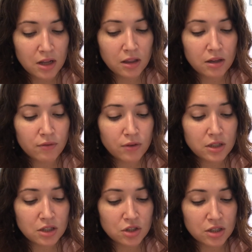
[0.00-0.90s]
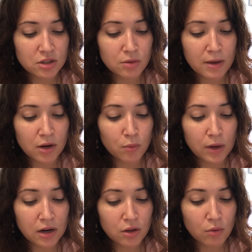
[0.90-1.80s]
Look for teachings no matter
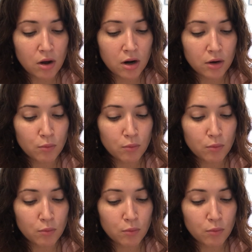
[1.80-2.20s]
where you are.